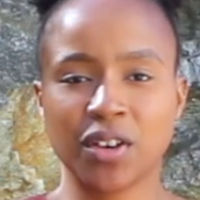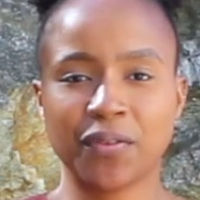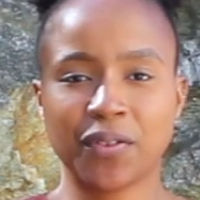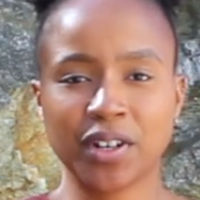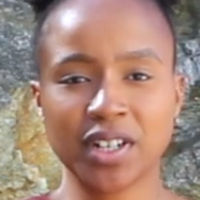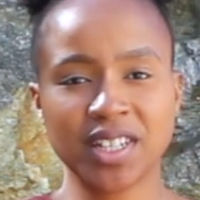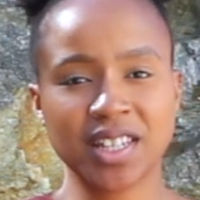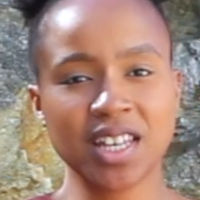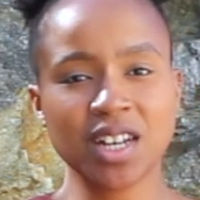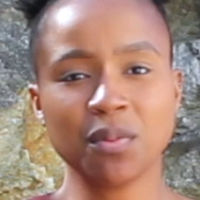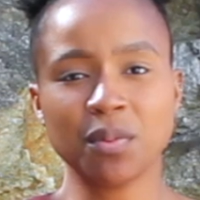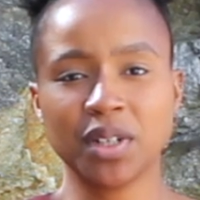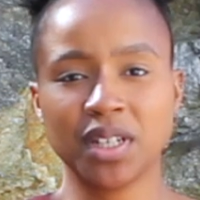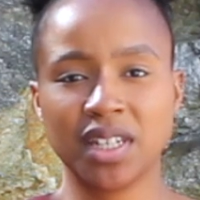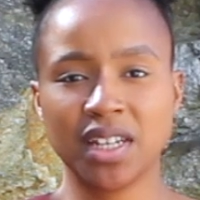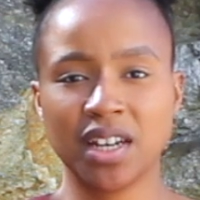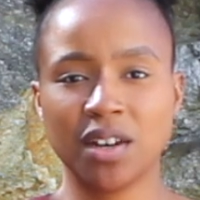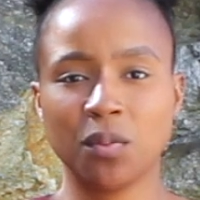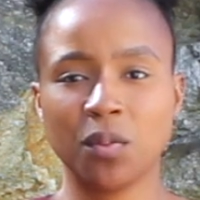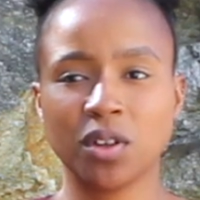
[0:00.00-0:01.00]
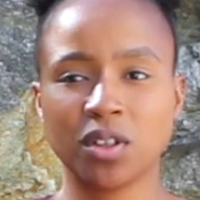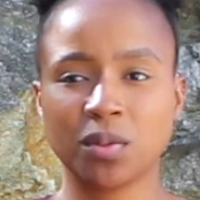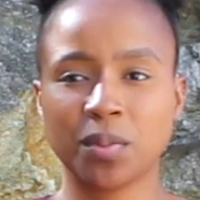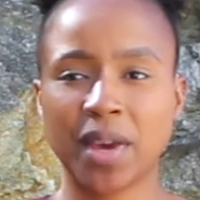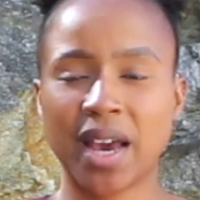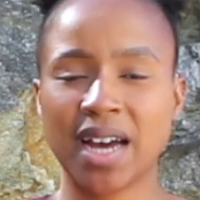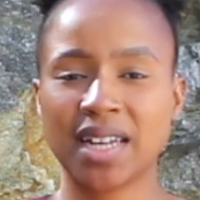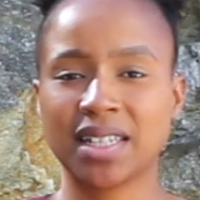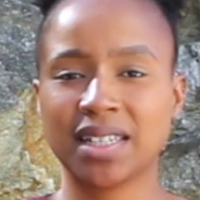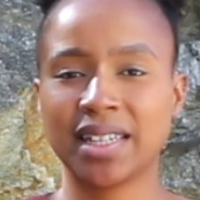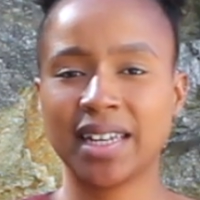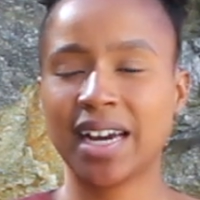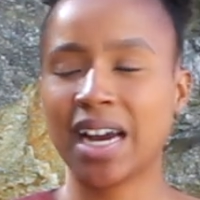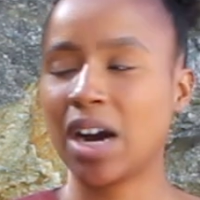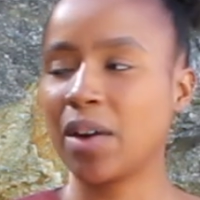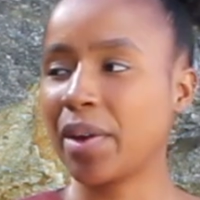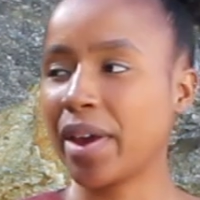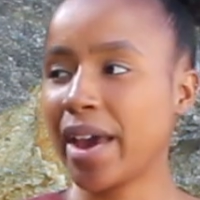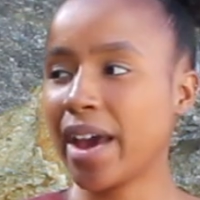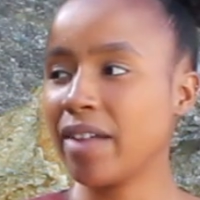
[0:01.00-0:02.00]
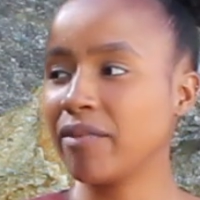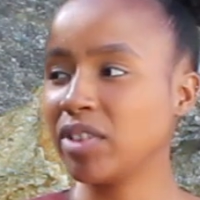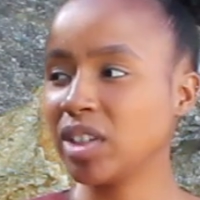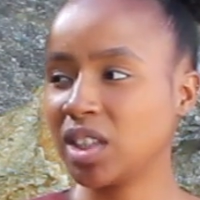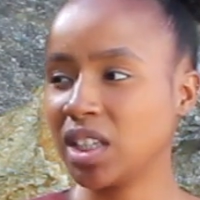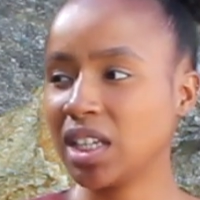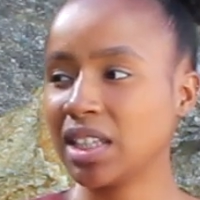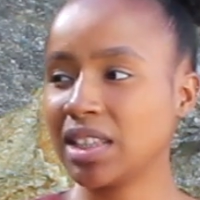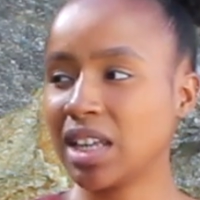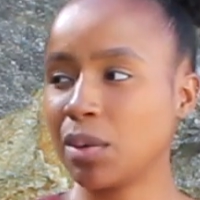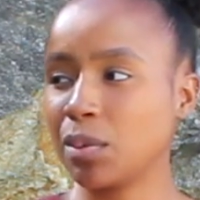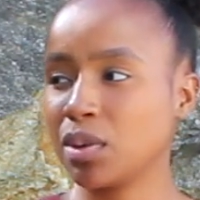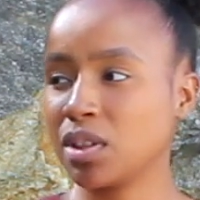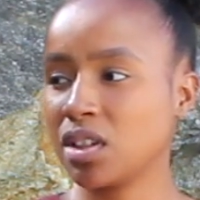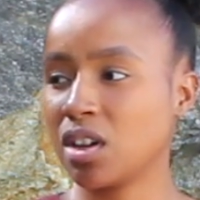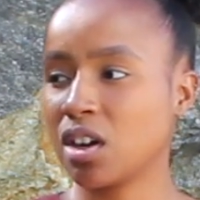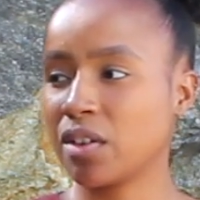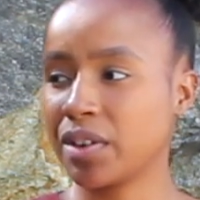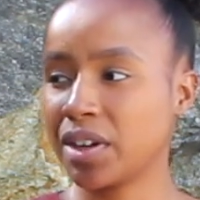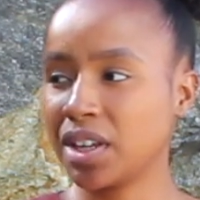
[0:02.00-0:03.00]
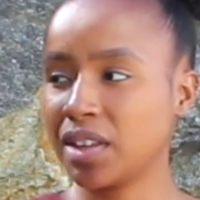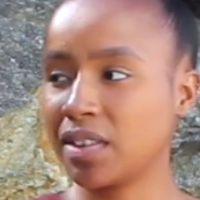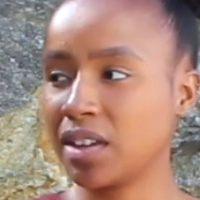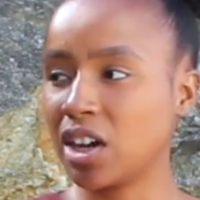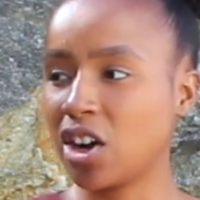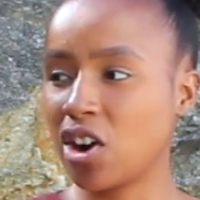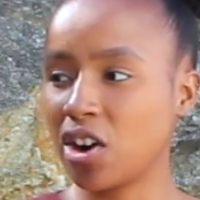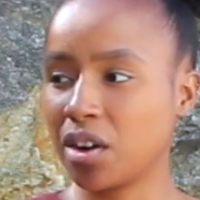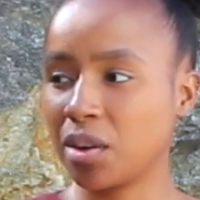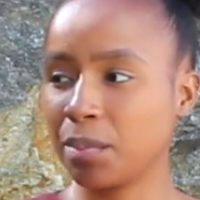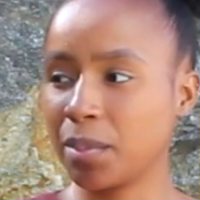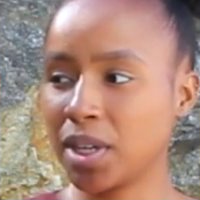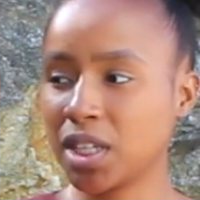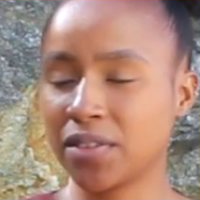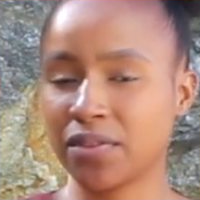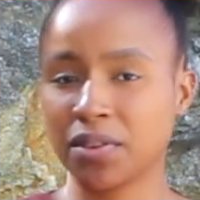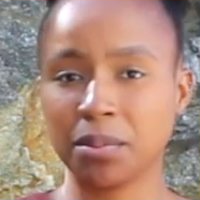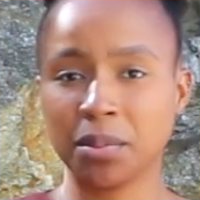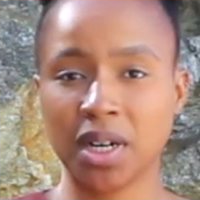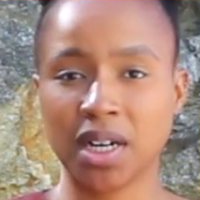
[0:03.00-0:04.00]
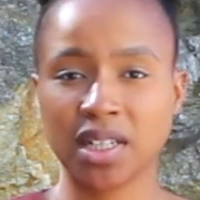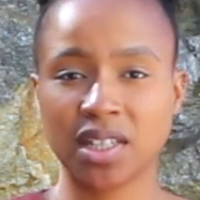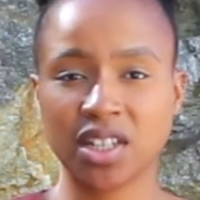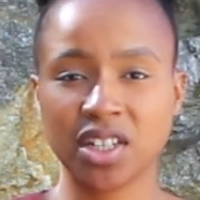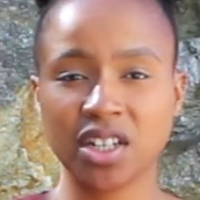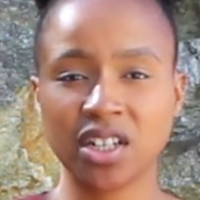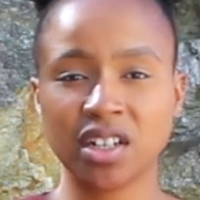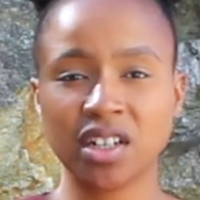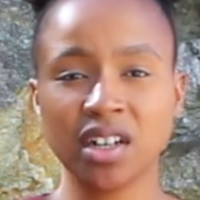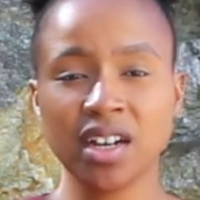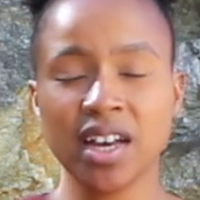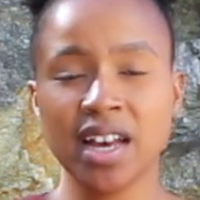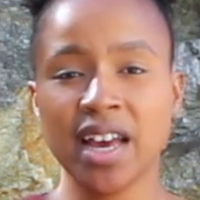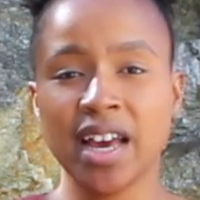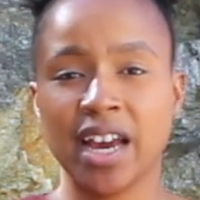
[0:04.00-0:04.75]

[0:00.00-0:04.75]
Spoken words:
the first thing we did was we had to take out everything that was already in the garden beds from last year.